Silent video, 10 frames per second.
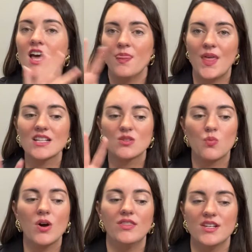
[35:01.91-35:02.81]
That's
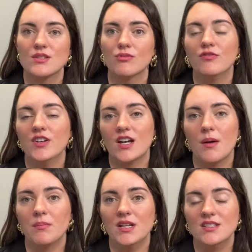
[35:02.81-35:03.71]
what this roofing
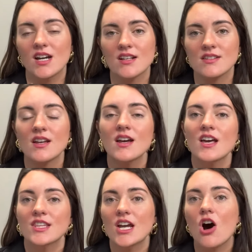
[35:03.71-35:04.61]
company does.
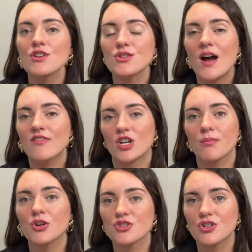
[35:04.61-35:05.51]
They also have a
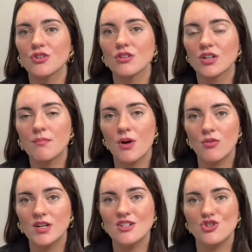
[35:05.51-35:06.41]
commercial
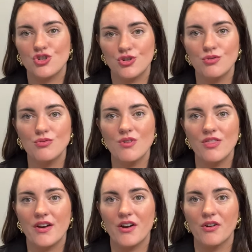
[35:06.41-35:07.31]
component to
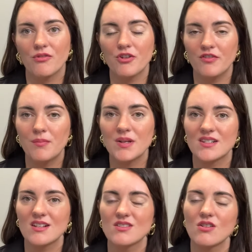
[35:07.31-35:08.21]
their roofing
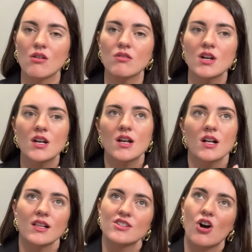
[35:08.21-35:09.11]
business. So
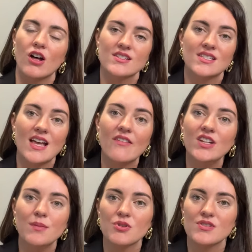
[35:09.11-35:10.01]
let's call it
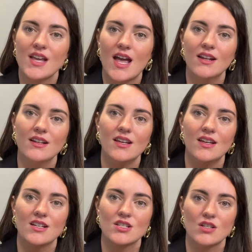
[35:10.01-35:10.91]
70%
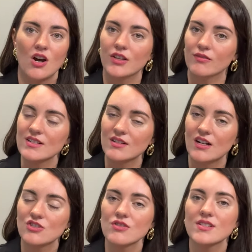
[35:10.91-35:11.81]
is on the
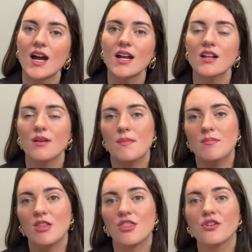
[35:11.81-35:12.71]
residential side,
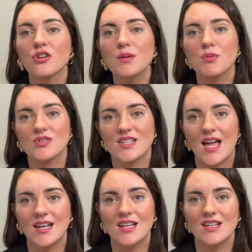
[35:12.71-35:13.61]
maybe
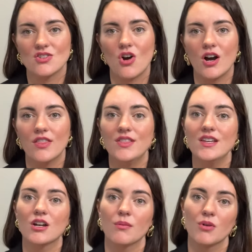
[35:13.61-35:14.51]
30% is on the
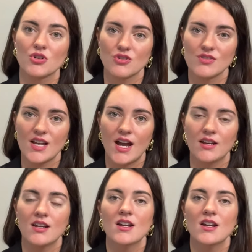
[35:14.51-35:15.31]
commercial side.